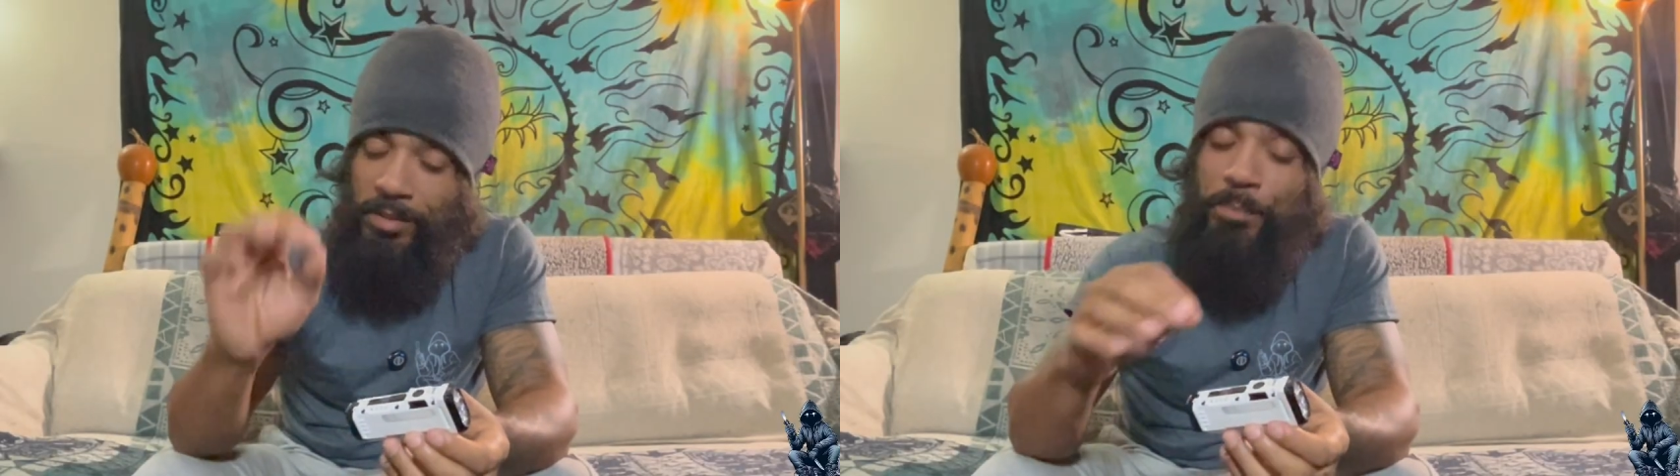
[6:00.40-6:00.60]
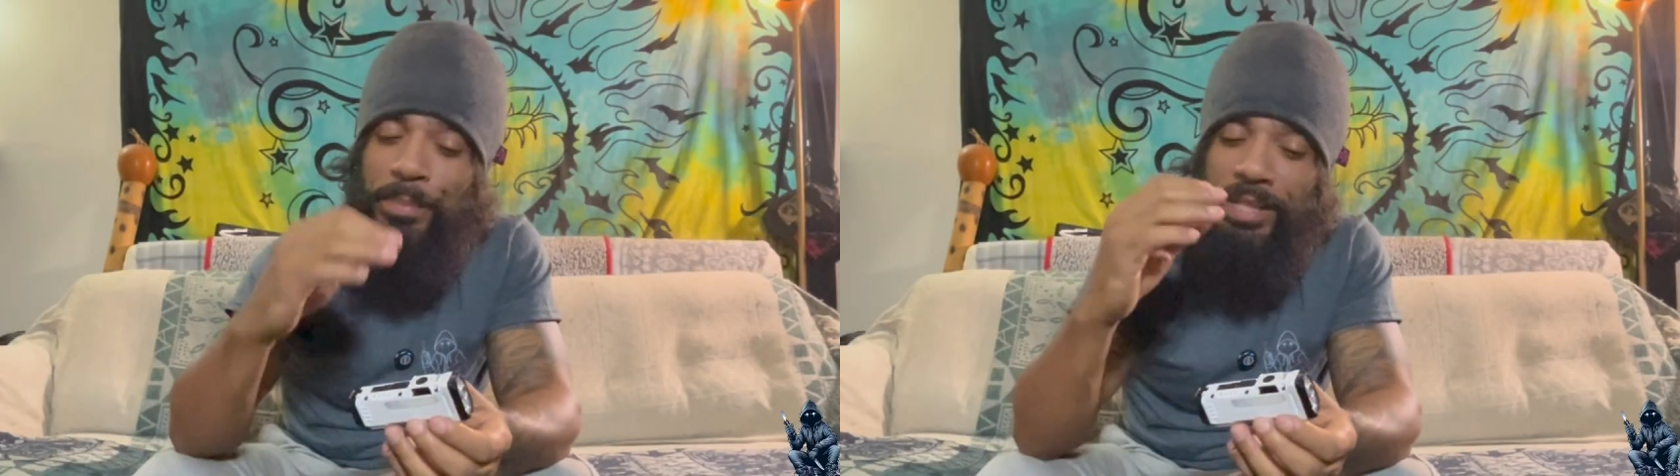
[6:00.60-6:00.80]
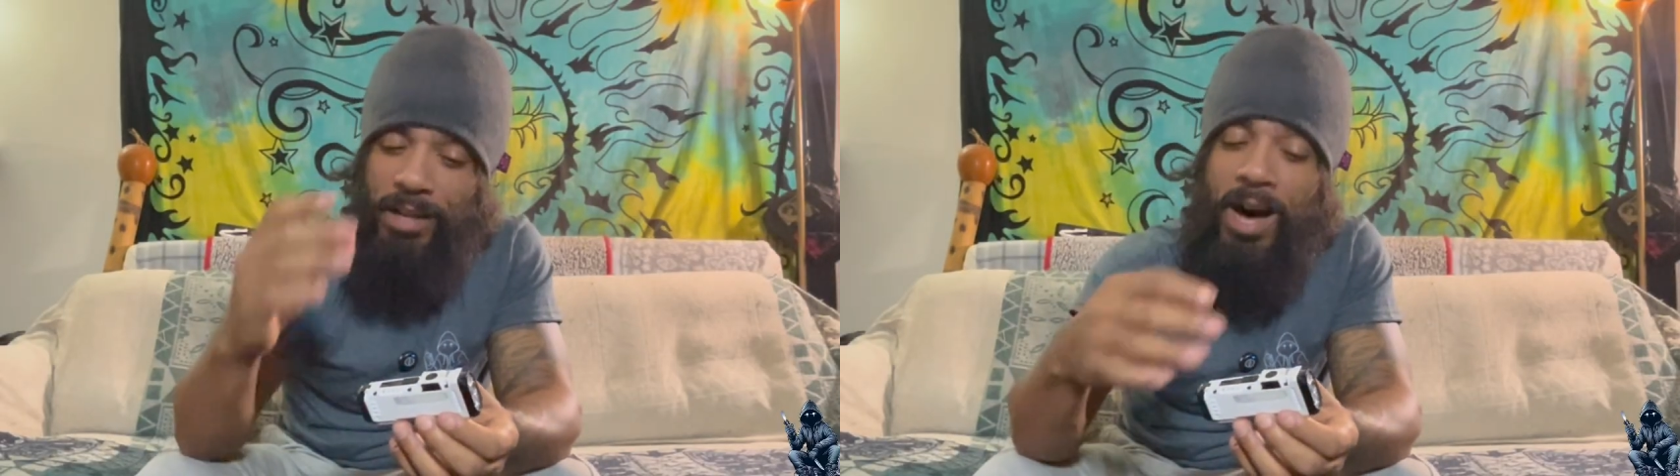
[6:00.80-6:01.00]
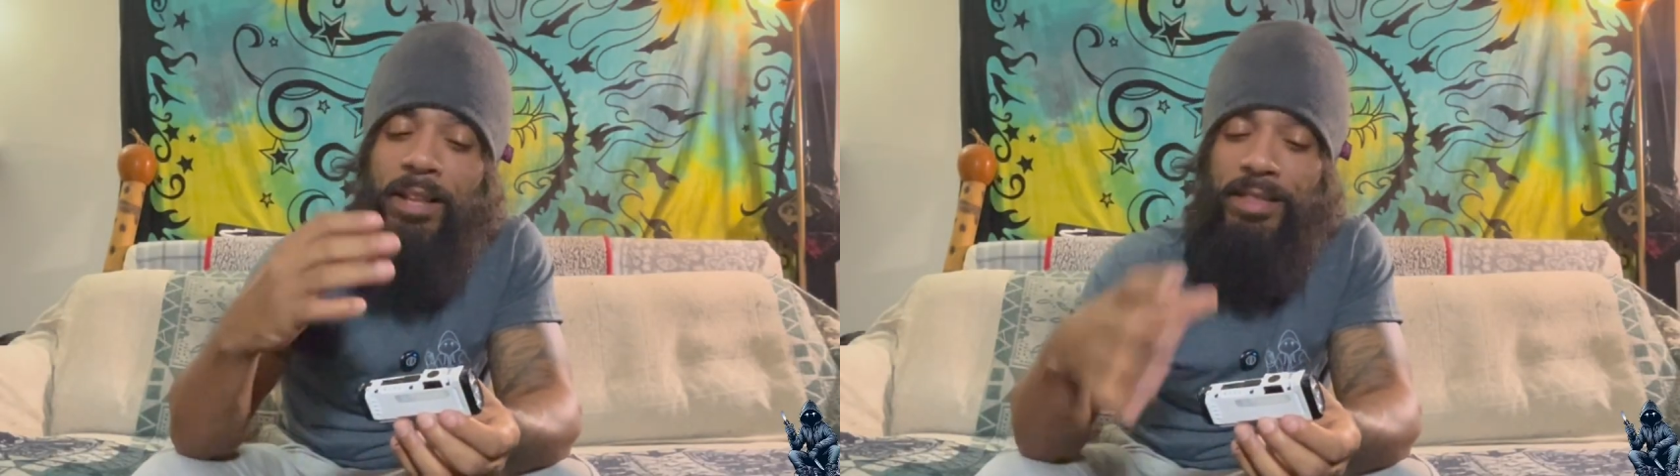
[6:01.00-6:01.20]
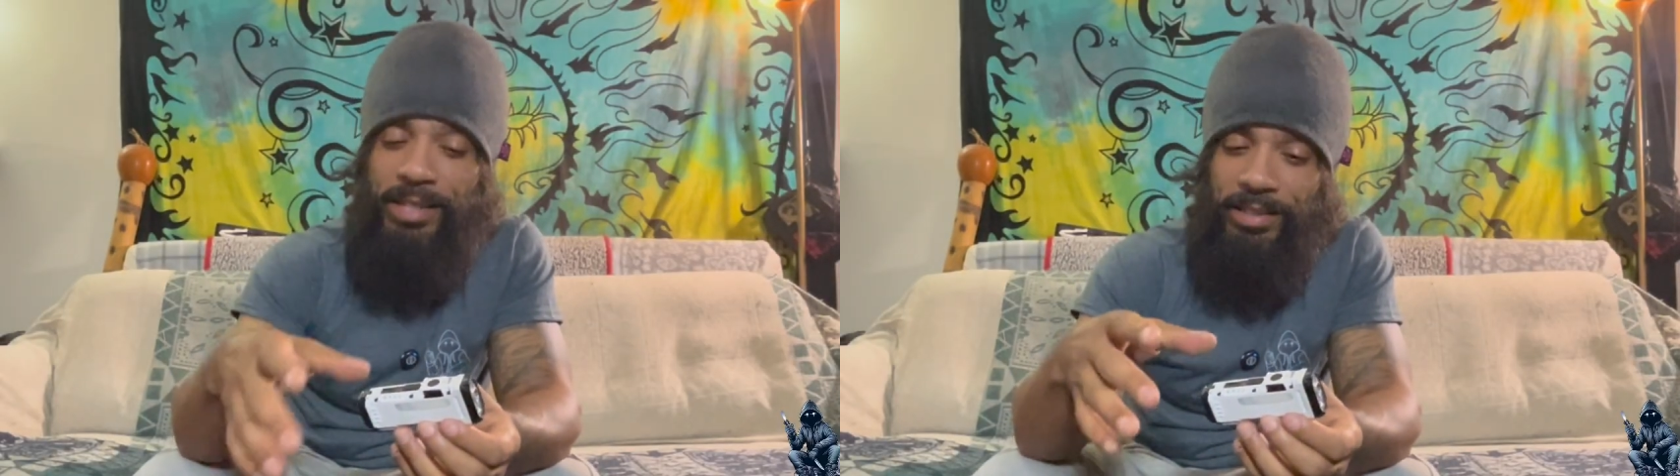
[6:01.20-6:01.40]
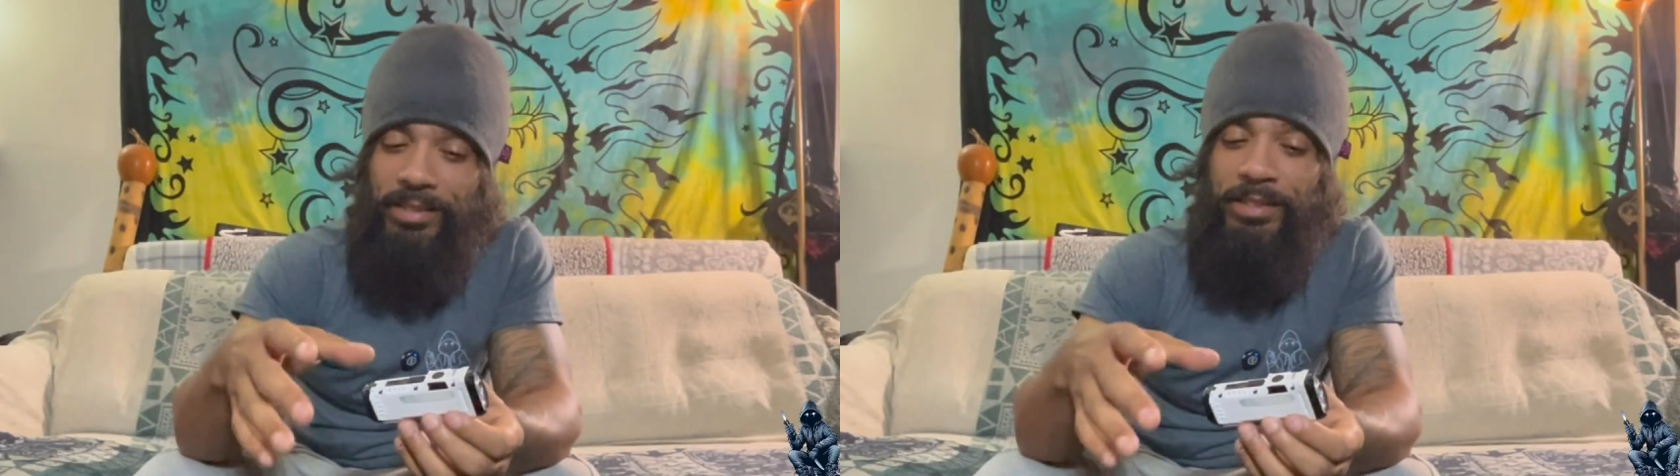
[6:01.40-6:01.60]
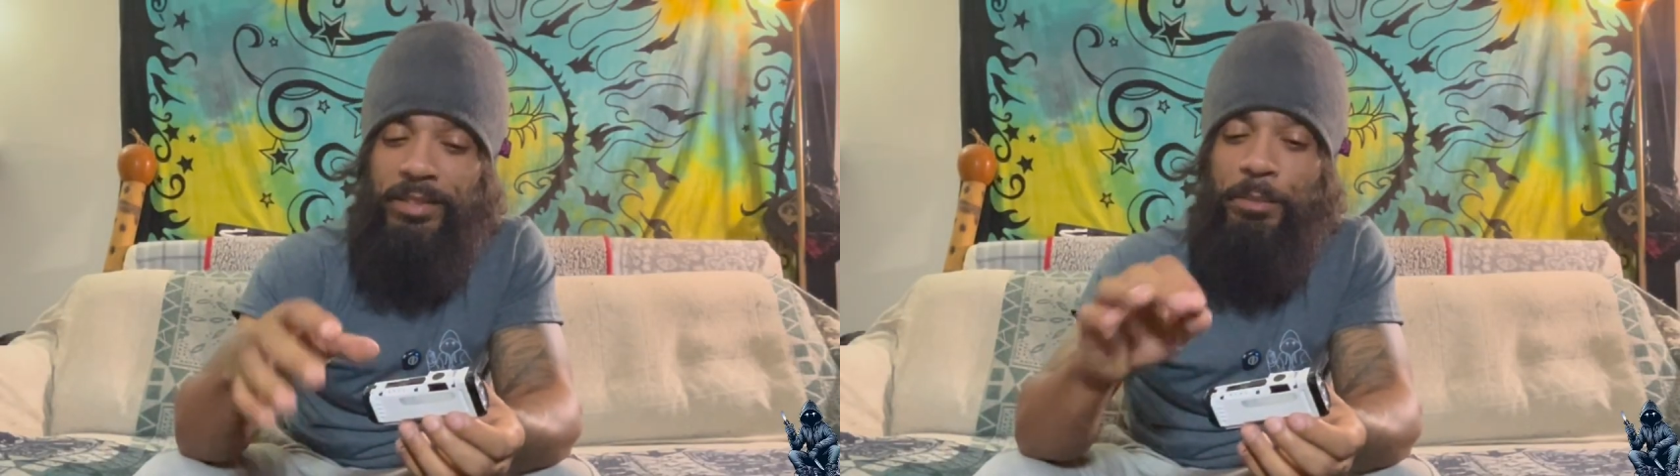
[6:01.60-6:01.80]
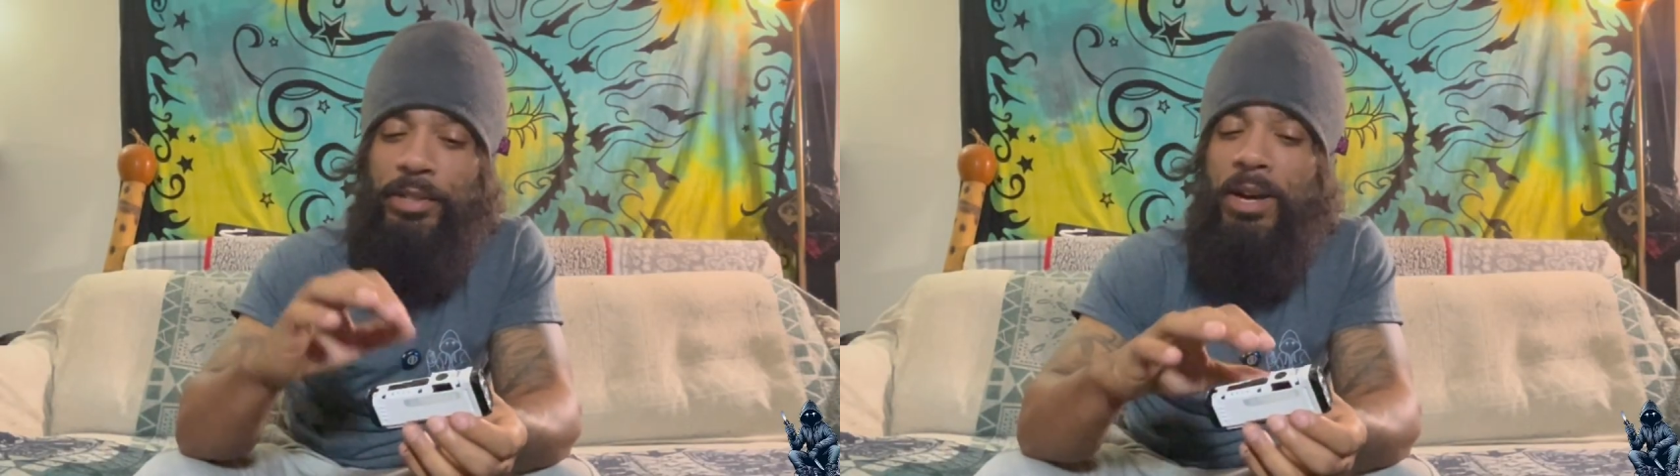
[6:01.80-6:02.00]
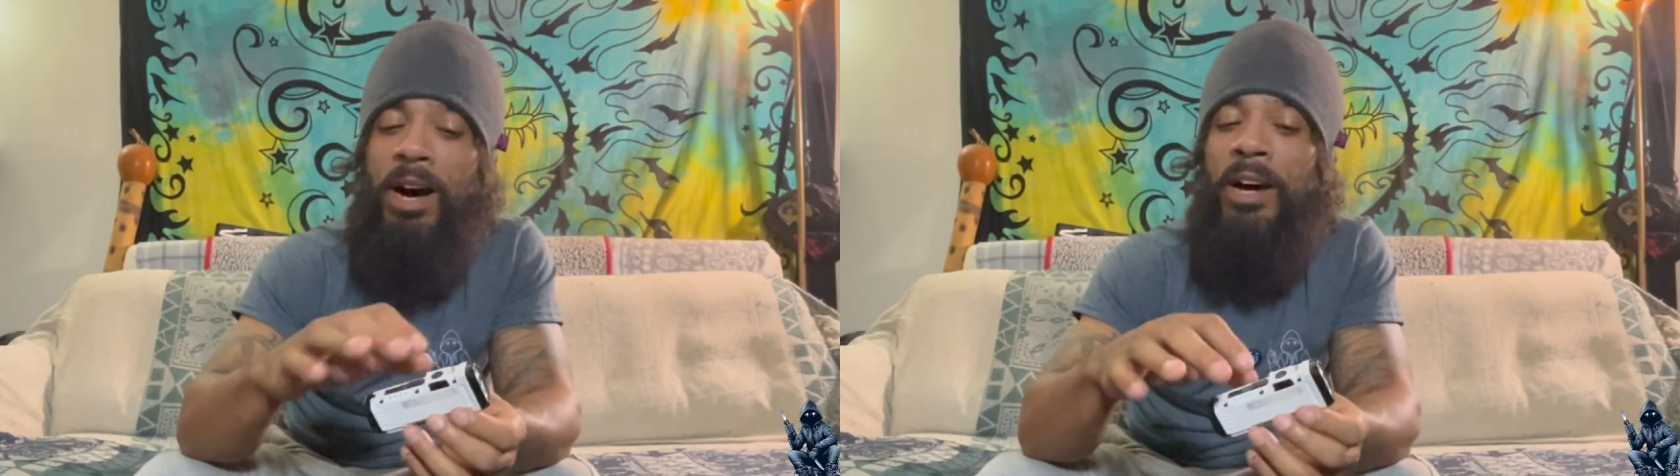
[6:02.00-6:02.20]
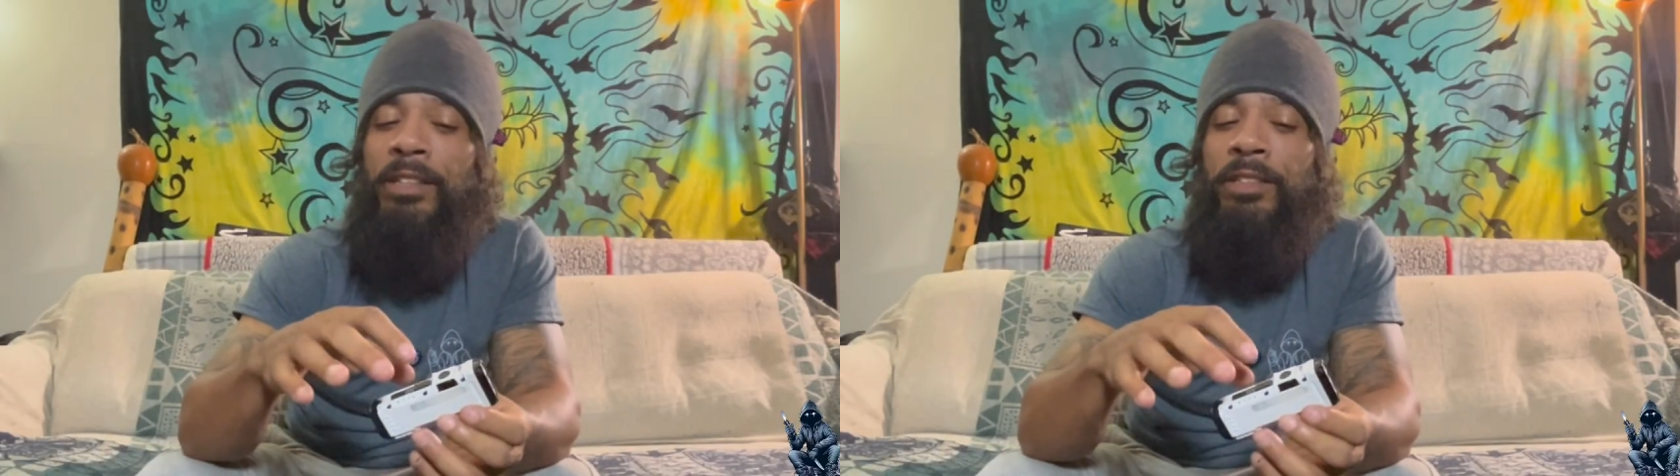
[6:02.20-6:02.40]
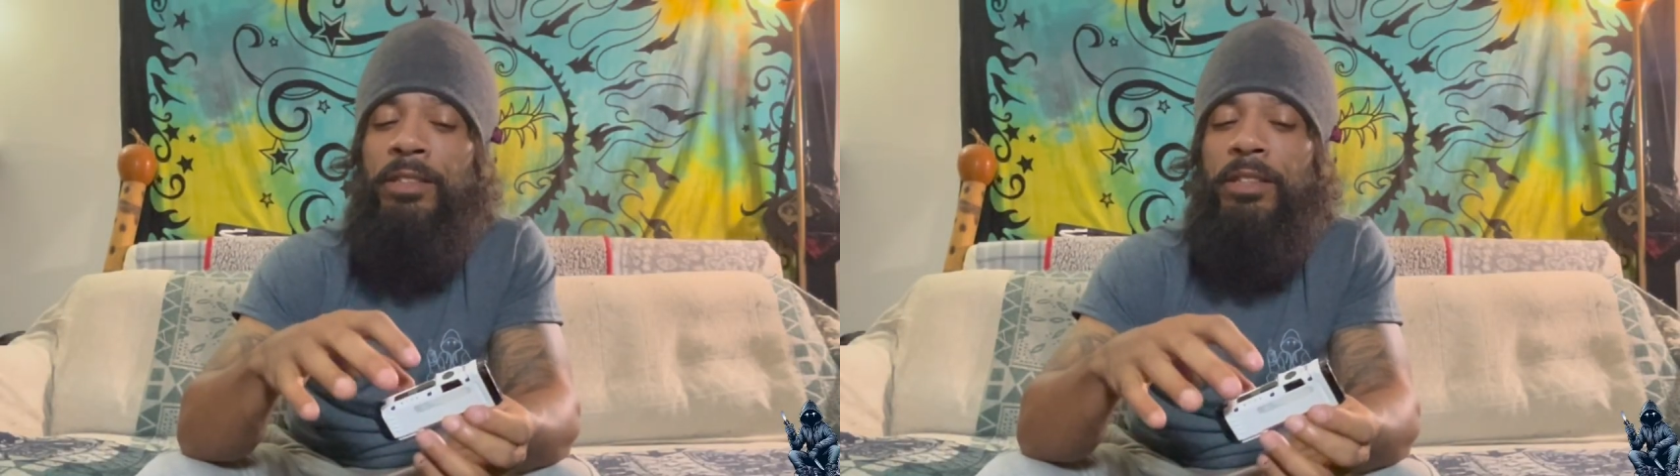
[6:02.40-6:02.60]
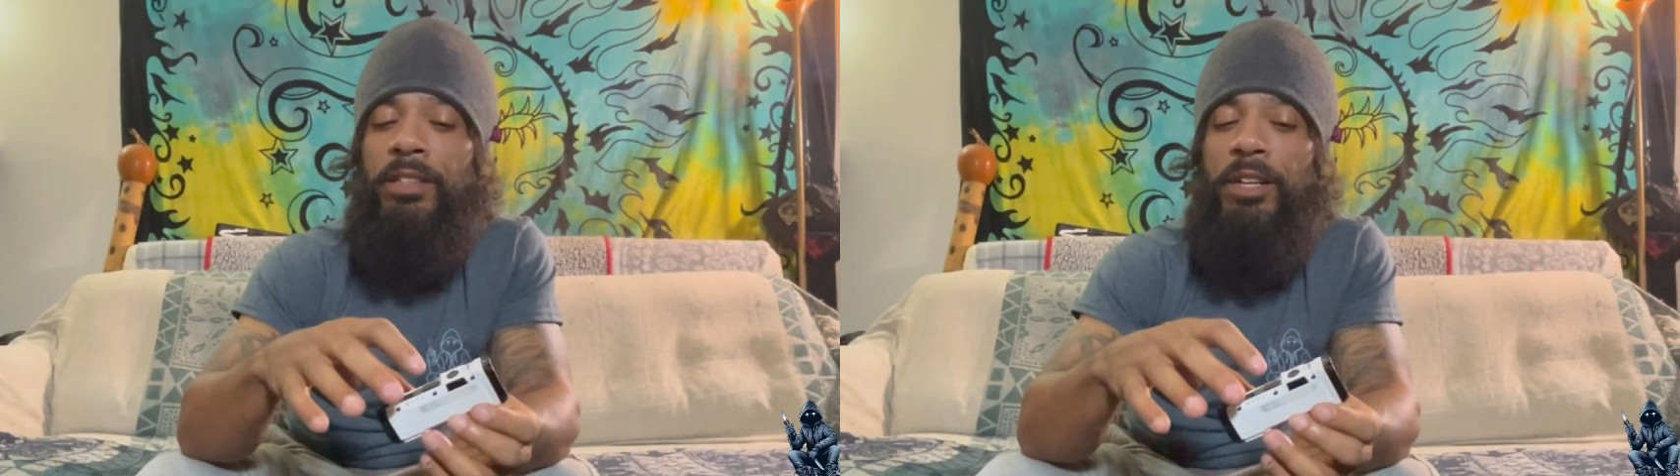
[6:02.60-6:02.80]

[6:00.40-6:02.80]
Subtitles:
Beyond this, beyond